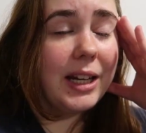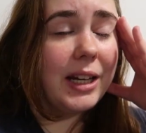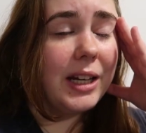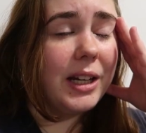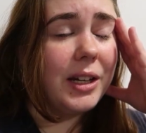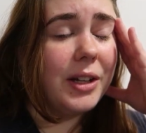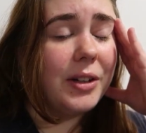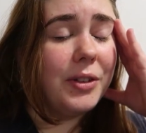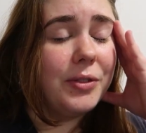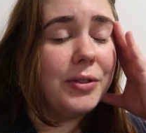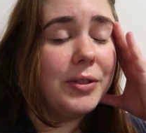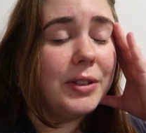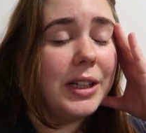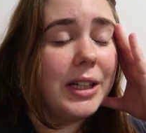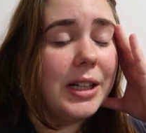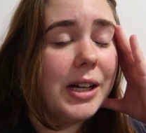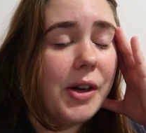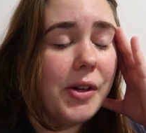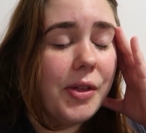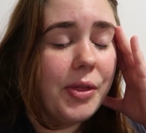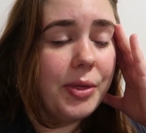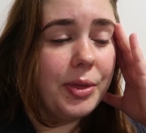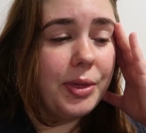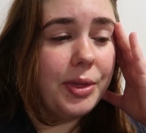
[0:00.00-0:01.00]
and I have
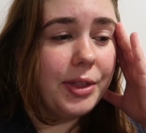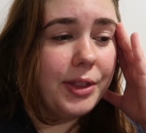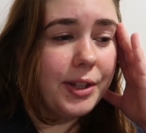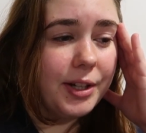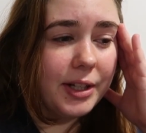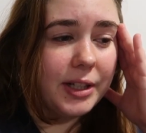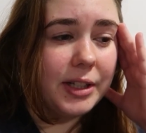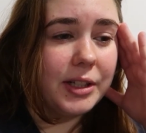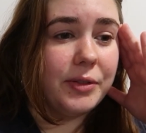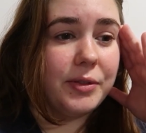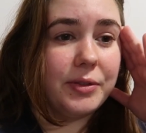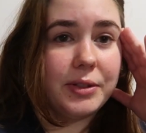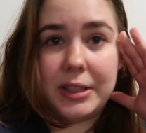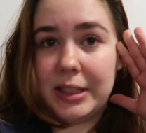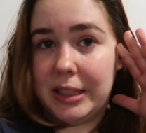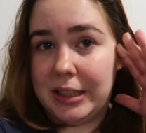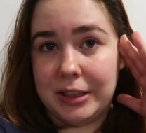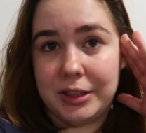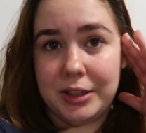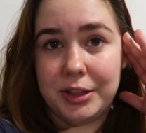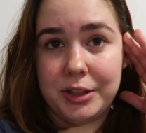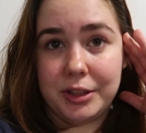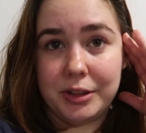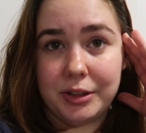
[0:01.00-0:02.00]
a ton of
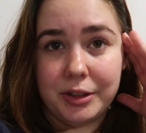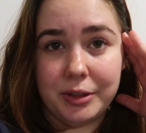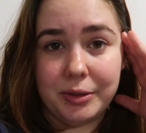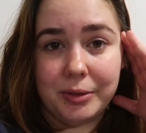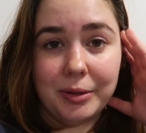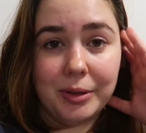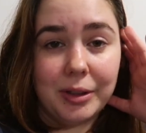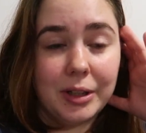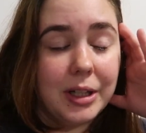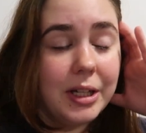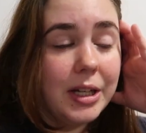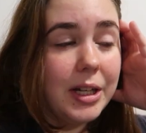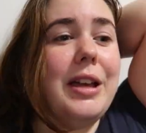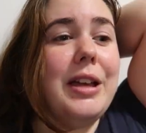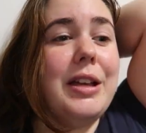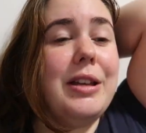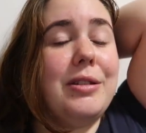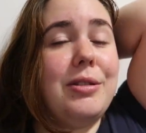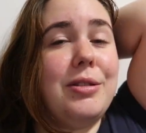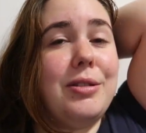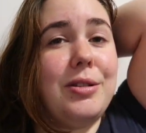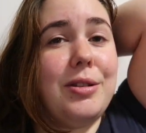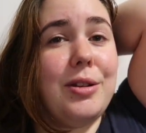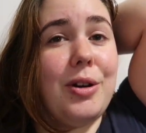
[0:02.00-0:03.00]
things to do.
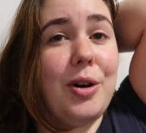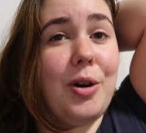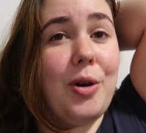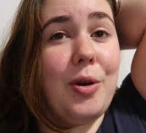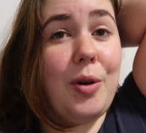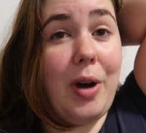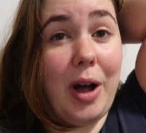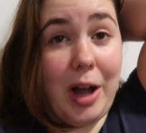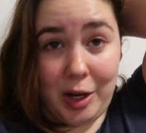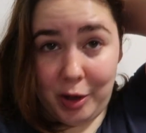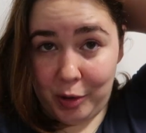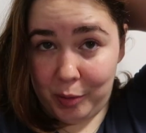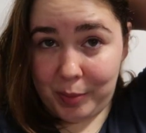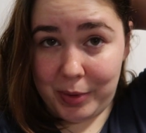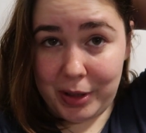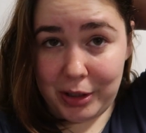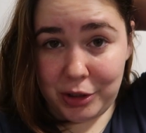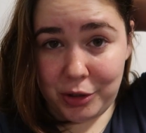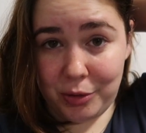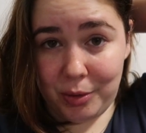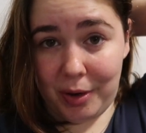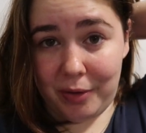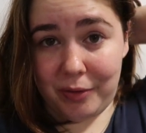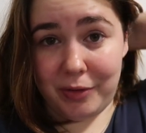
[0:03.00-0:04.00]
So I hope
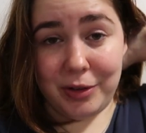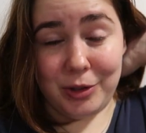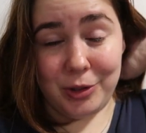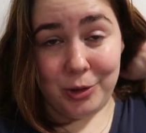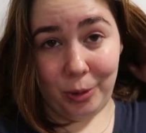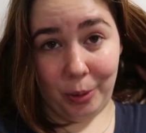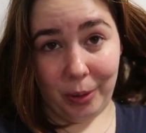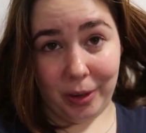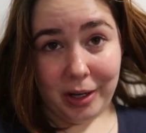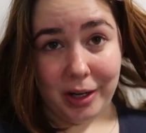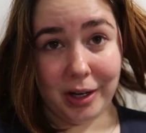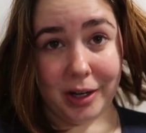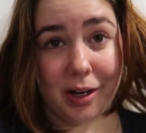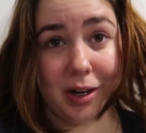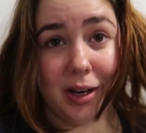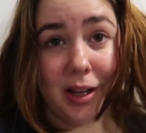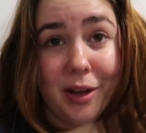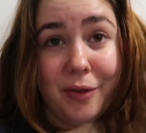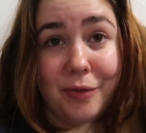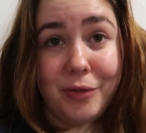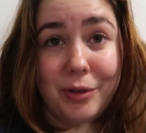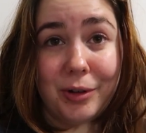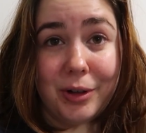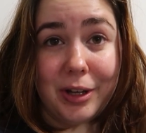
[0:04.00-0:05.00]
that you have enjoyed it.
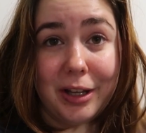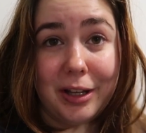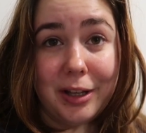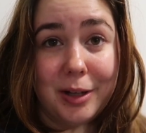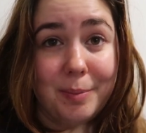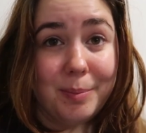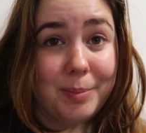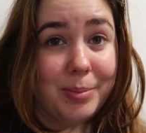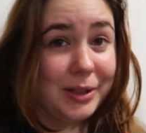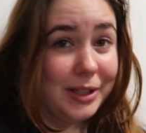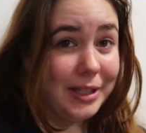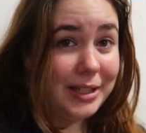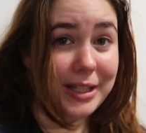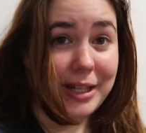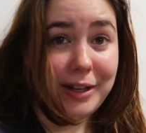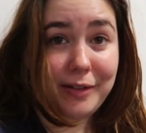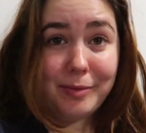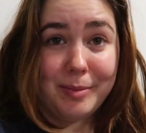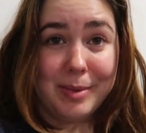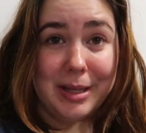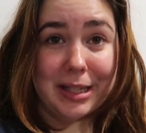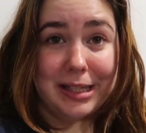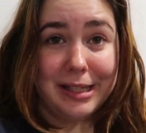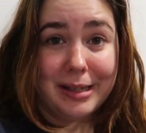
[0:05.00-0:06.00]
If you did, please
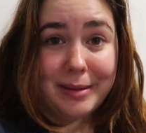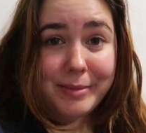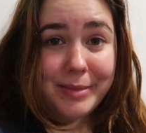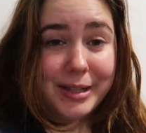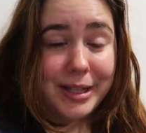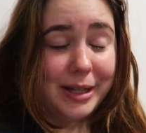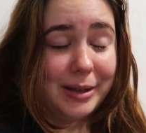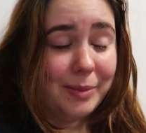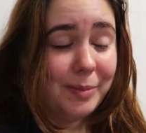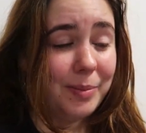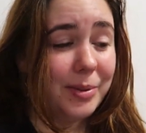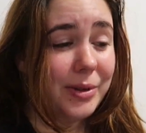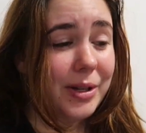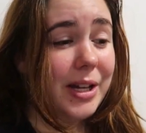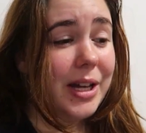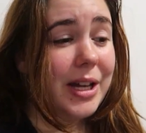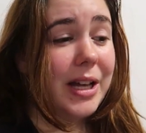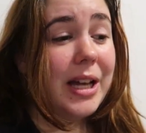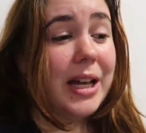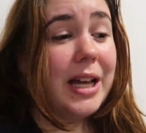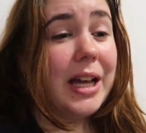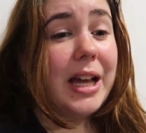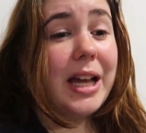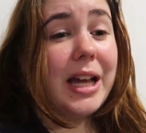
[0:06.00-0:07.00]
give me a thumbs up.
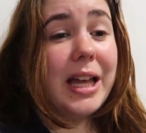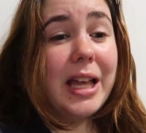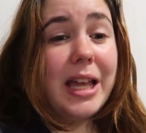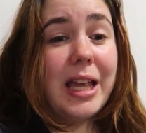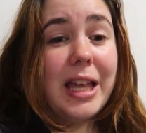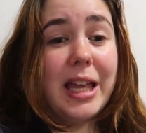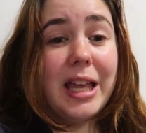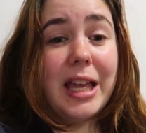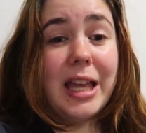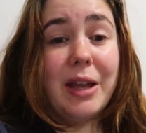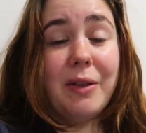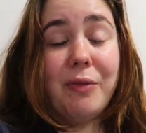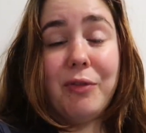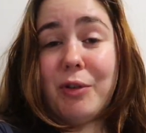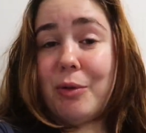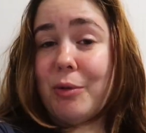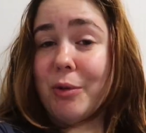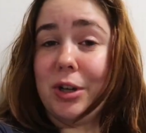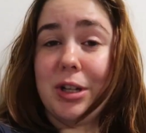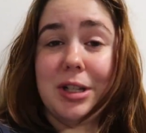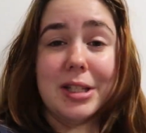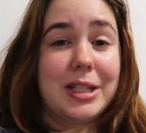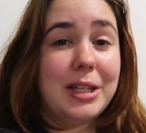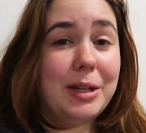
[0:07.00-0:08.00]
If you
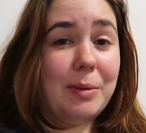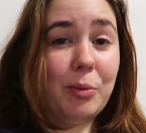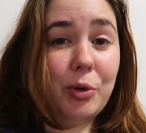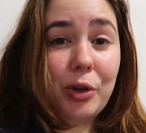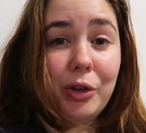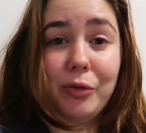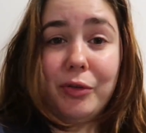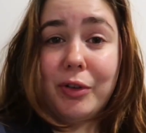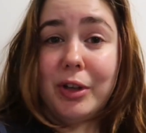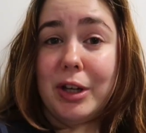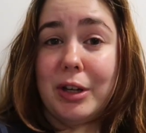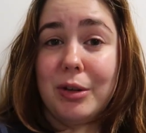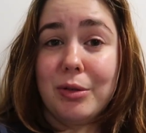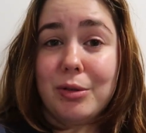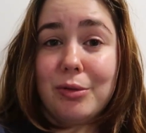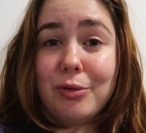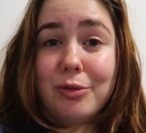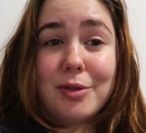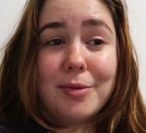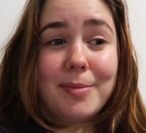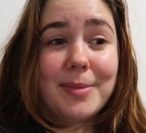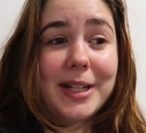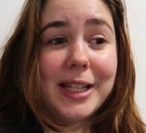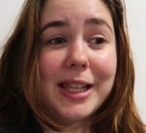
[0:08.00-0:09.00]
want to see more videos
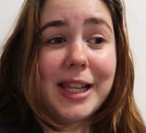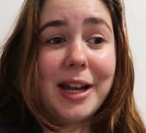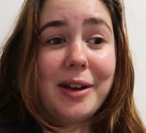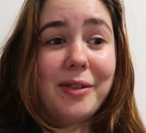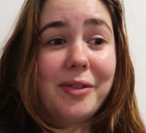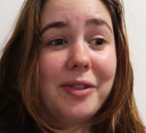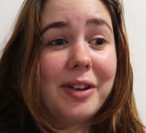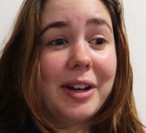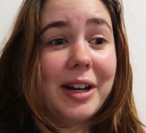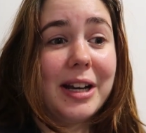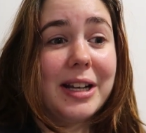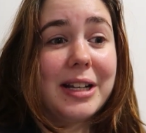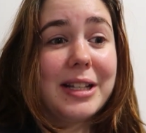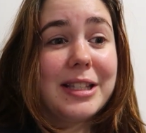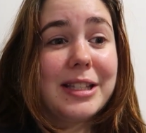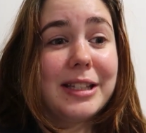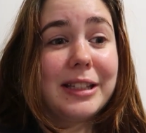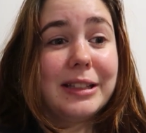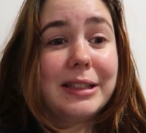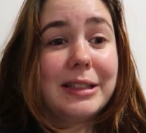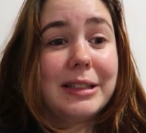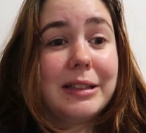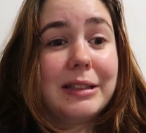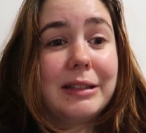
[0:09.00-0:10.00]
from my life in
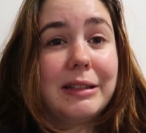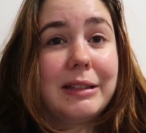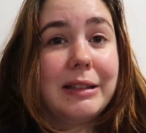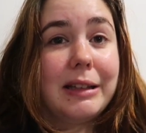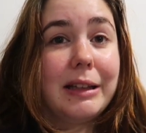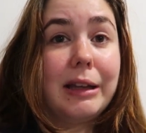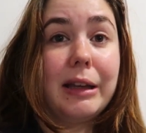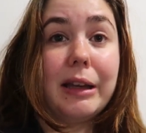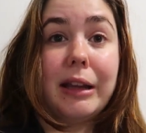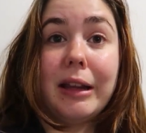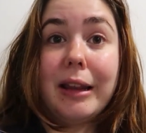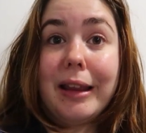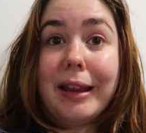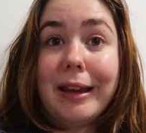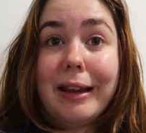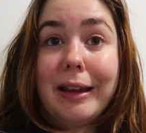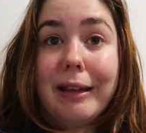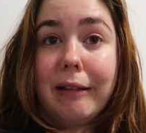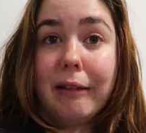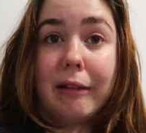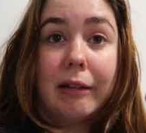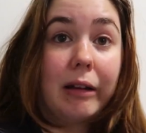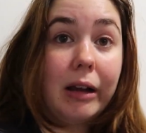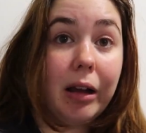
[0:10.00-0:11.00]
Iceland and
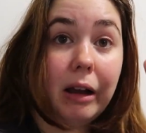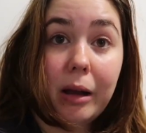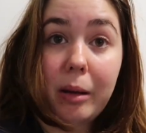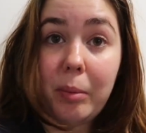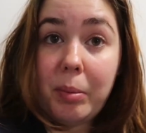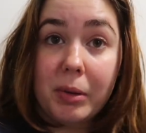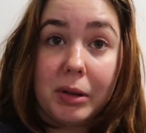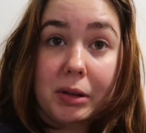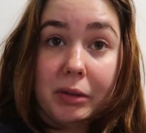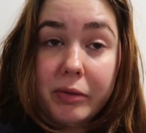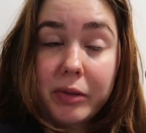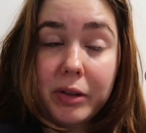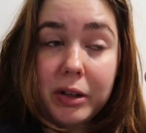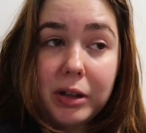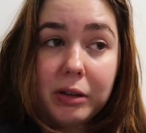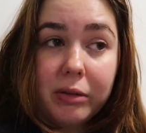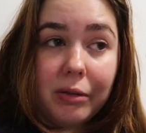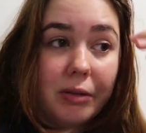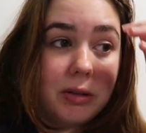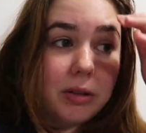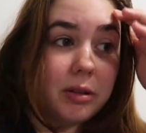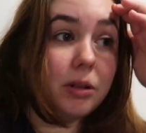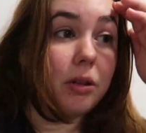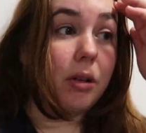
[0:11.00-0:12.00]
like a couple of
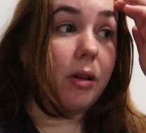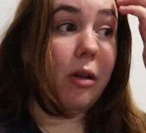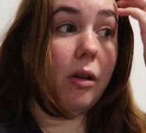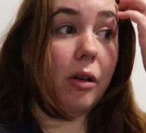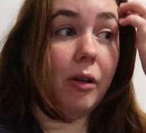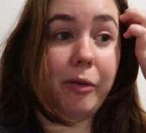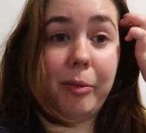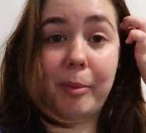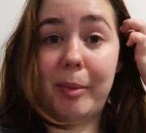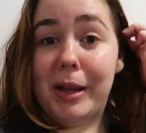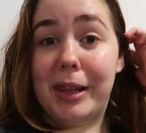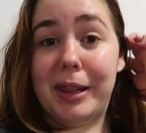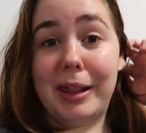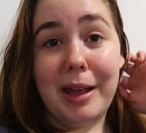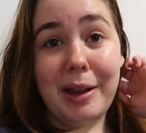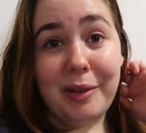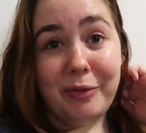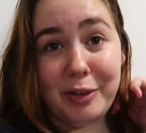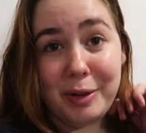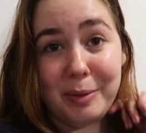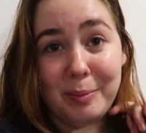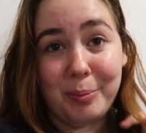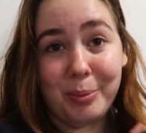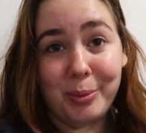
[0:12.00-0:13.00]
videos of my
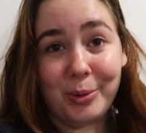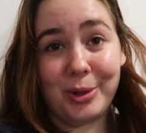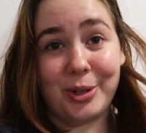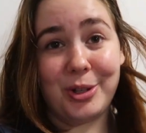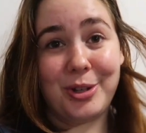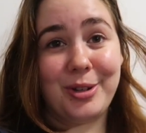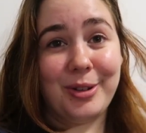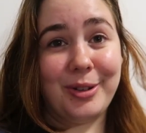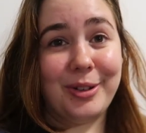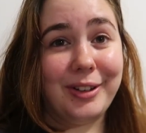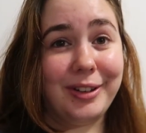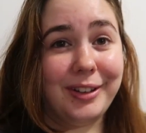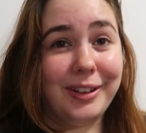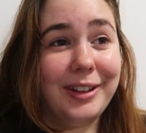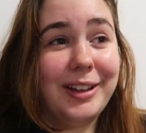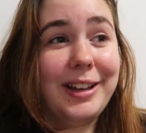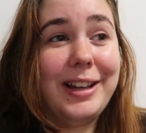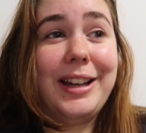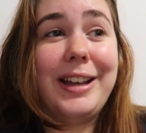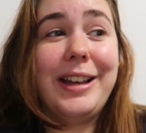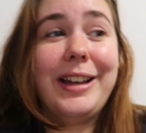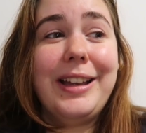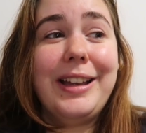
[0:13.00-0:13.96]
life in Portugal